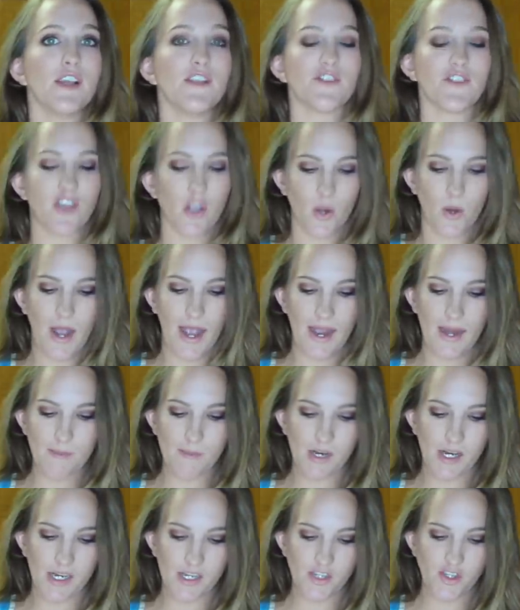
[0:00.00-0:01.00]
So
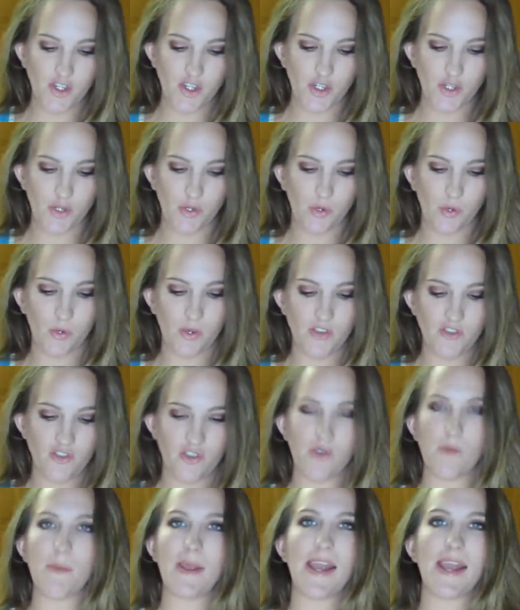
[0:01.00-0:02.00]
I'm going to
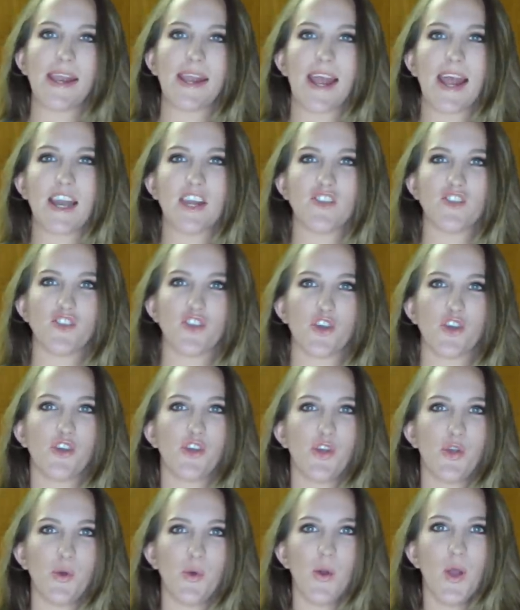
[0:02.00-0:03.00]
zoom in and kind of show
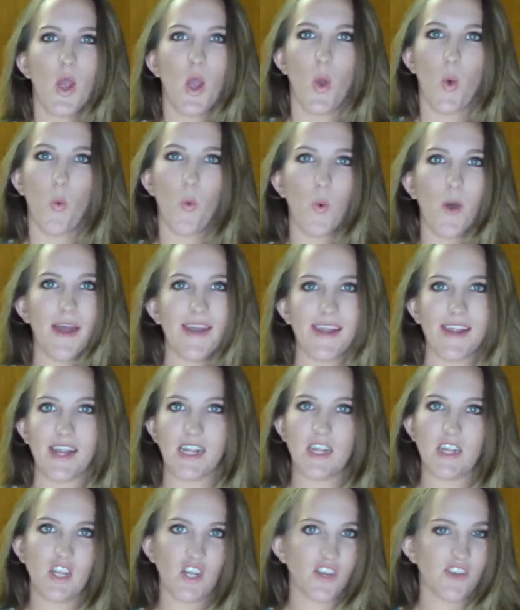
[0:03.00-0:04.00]
you what
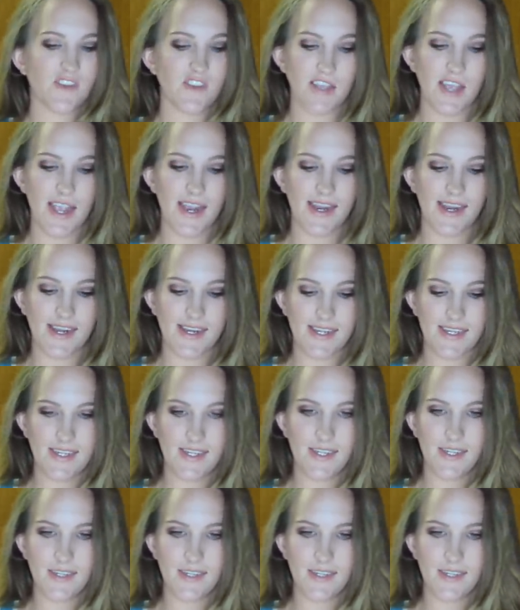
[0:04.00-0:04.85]
it looks like.